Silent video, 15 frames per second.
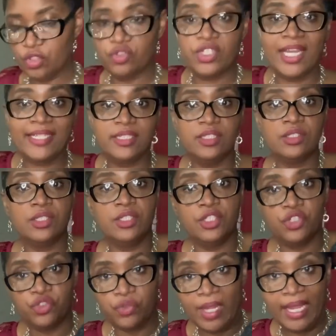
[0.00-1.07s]
Jackson's gonna
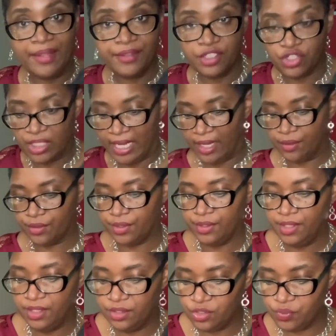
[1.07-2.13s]
try the chowder.
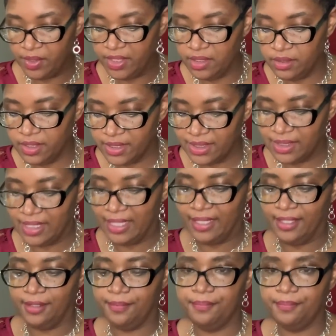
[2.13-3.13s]
Here's what it looks like.